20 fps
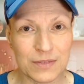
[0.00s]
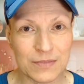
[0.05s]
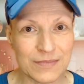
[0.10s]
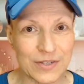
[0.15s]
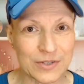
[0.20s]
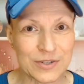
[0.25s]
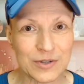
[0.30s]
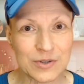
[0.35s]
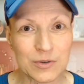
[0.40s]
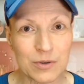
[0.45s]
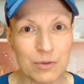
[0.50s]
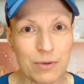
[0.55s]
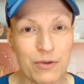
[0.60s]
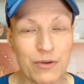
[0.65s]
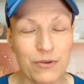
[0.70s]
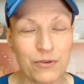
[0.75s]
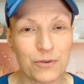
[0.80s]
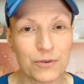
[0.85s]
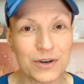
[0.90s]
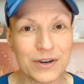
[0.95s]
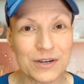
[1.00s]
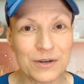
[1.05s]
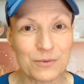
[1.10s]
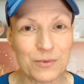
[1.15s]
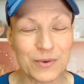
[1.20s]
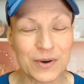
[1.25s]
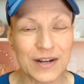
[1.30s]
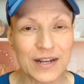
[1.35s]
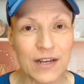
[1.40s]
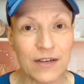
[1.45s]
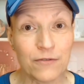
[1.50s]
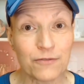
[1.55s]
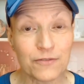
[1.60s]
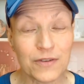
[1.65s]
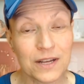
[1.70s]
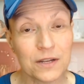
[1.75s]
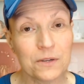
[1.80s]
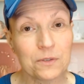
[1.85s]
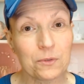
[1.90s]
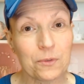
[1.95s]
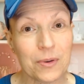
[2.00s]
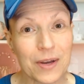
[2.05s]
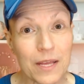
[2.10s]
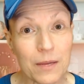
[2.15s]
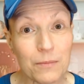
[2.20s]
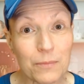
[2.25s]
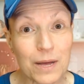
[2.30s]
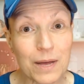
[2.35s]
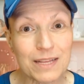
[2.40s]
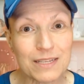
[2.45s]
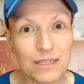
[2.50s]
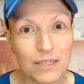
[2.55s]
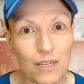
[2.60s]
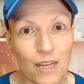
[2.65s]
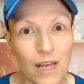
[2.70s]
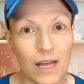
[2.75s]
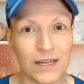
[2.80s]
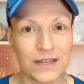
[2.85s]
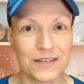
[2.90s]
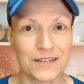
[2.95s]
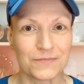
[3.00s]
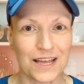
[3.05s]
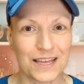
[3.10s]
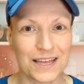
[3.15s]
You've got a working funnel running by tonight.